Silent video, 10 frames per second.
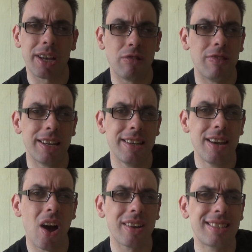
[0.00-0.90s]

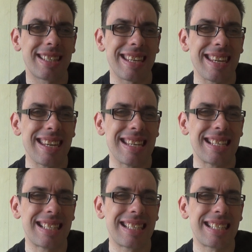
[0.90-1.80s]

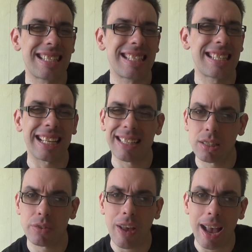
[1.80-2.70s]

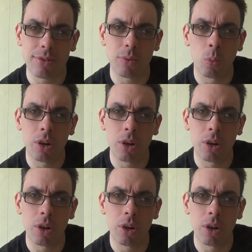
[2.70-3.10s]
196,000